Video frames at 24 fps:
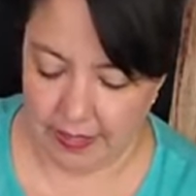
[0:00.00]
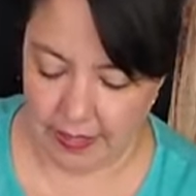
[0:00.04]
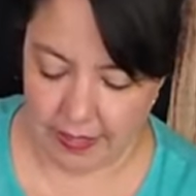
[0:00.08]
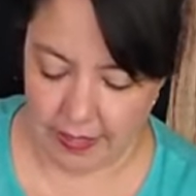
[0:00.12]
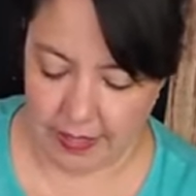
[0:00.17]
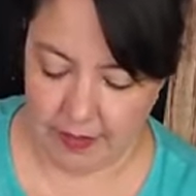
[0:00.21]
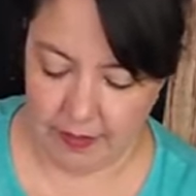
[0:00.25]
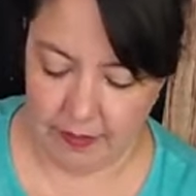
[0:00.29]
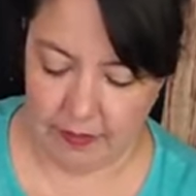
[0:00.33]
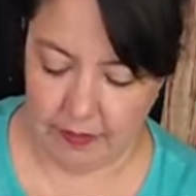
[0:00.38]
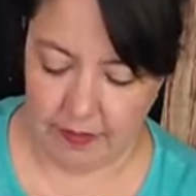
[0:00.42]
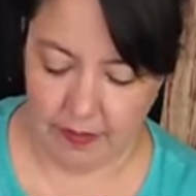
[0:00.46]

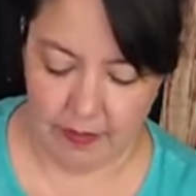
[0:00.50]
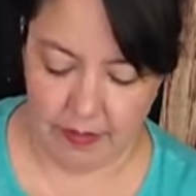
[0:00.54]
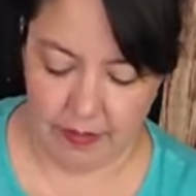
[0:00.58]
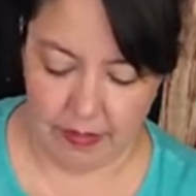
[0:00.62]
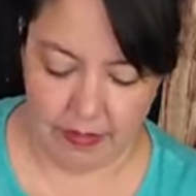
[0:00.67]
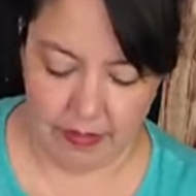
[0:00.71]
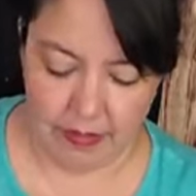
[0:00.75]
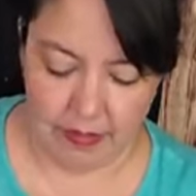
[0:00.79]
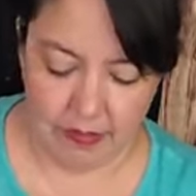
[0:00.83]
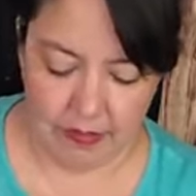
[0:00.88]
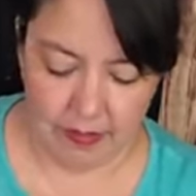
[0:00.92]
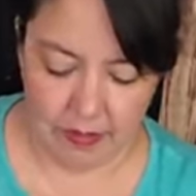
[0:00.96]

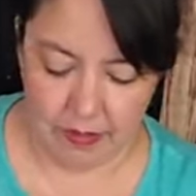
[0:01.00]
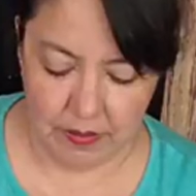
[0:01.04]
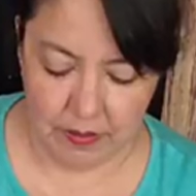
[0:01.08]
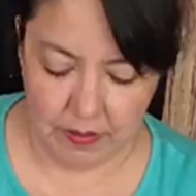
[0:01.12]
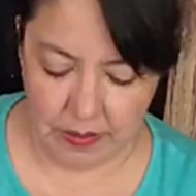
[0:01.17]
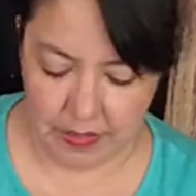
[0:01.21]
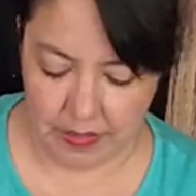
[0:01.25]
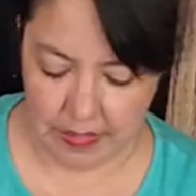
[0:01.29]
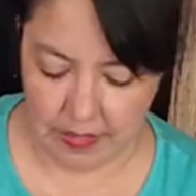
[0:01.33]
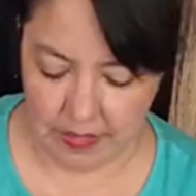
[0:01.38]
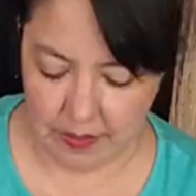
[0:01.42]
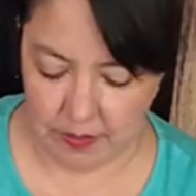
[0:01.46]
You
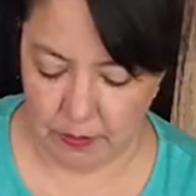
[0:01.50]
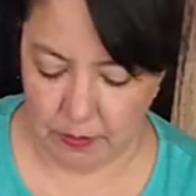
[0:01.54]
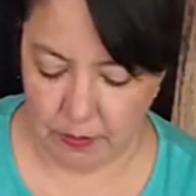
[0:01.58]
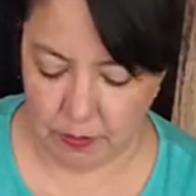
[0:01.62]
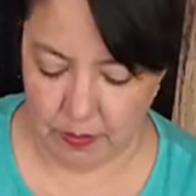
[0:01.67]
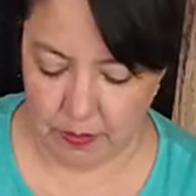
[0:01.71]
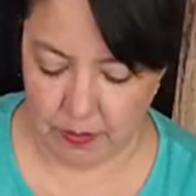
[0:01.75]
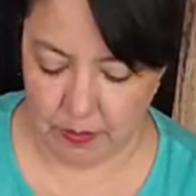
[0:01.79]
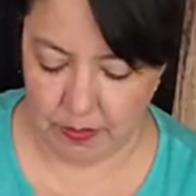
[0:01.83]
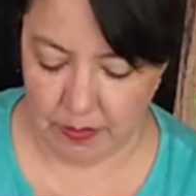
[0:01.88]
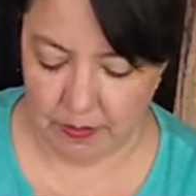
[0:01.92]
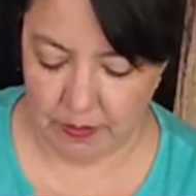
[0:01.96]
always end up
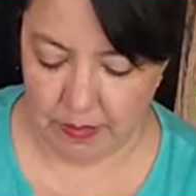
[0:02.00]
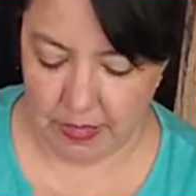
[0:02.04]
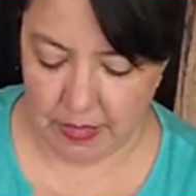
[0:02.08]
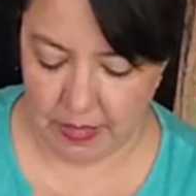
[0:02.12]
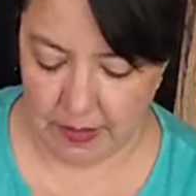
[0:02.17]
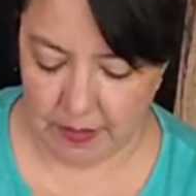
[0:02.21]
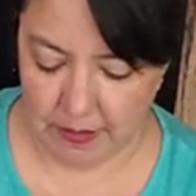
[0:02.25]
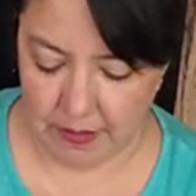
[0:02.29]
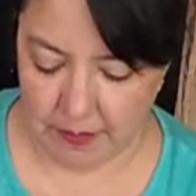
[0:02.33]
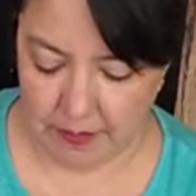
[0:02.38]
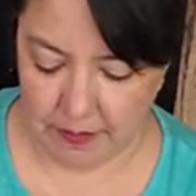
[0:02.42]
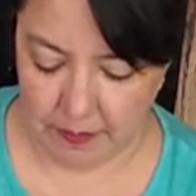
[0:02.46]
trimming them
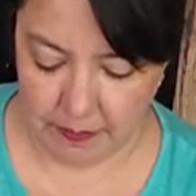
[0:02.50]
down.